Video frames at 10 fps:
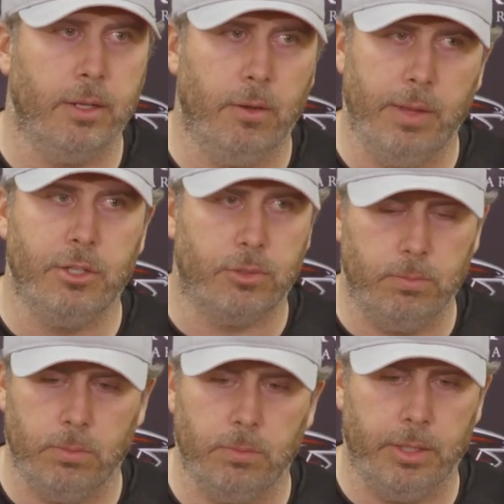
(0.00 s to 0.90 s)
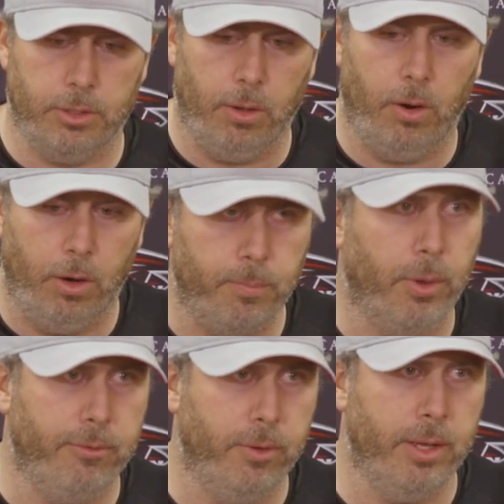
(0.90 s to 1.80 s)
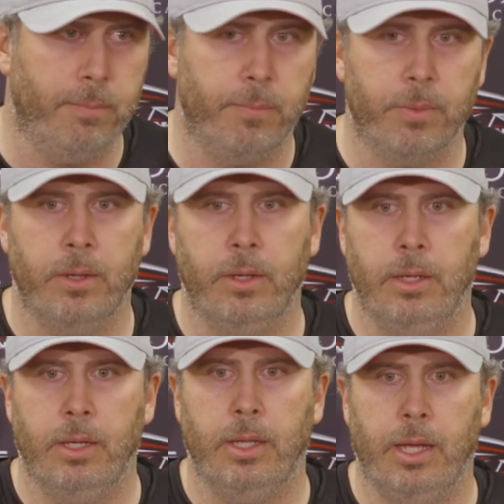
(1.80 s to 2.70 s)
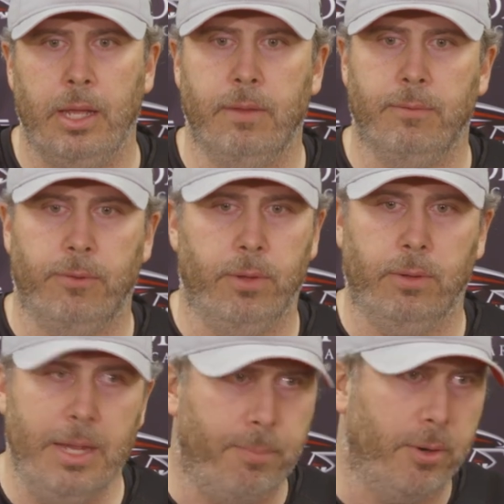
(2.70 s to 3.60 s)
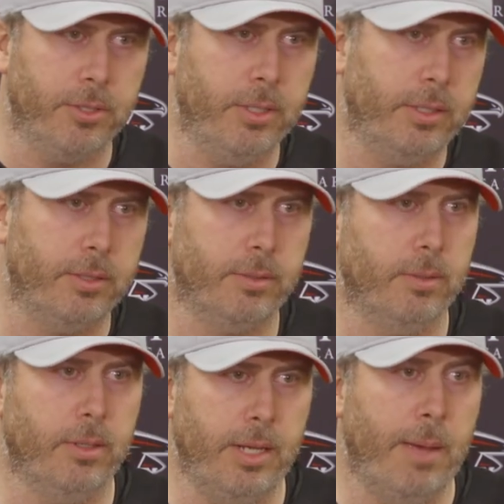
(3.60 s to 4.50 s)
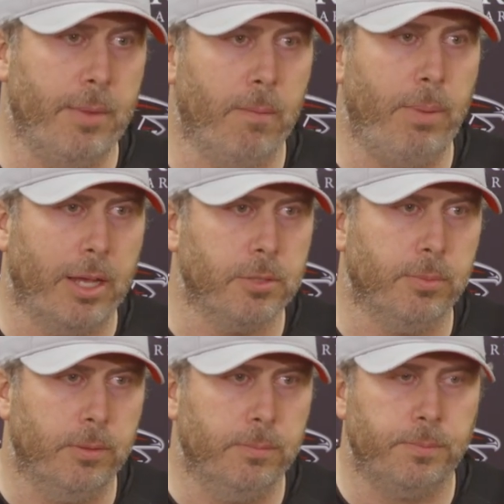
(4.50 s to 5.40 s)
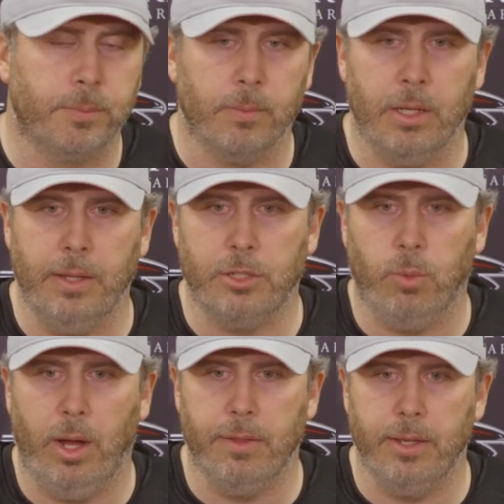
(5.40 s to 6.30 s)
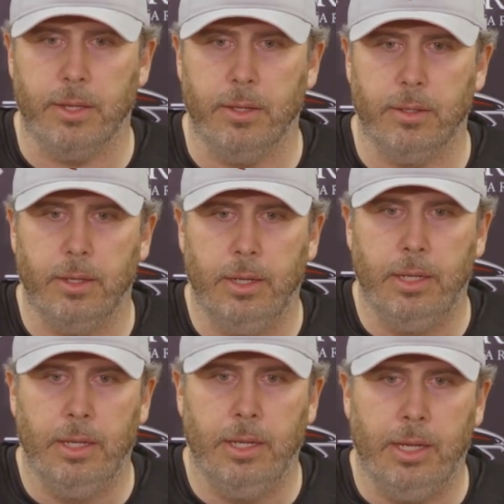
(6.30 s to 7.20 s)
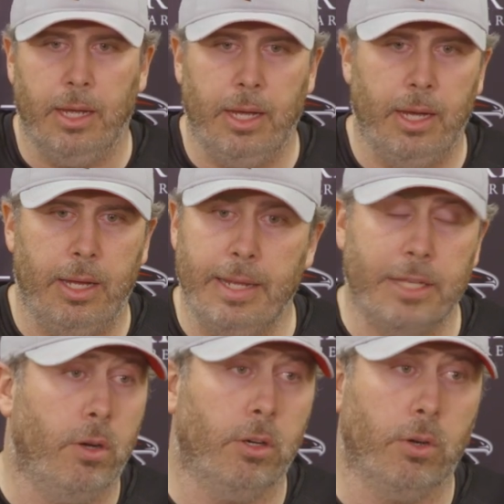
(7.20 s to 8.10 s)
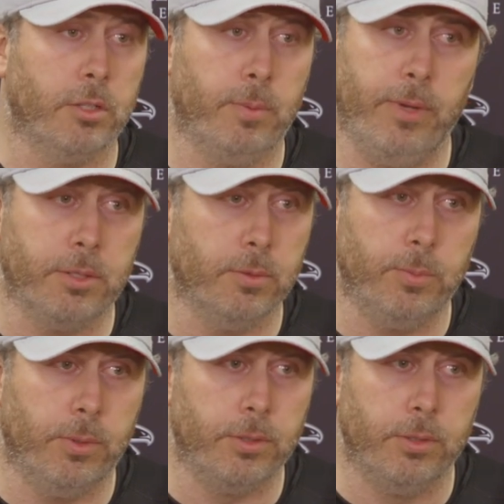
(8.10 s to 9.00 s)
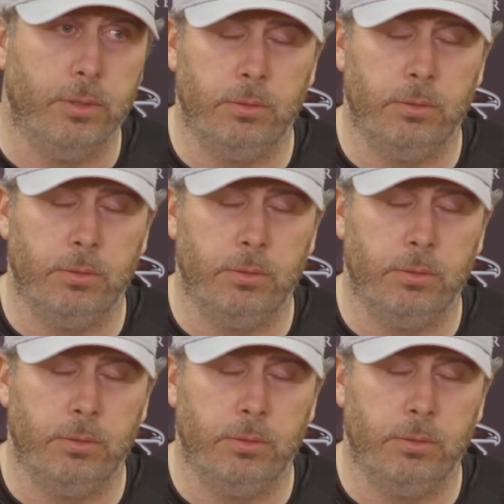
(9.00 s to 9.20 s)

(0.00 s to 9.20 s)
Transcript: You know, they it's a hard play for them, and then for the layperson, it's damn near impossible. And that's why I think you, uh, and that's all across professional sports.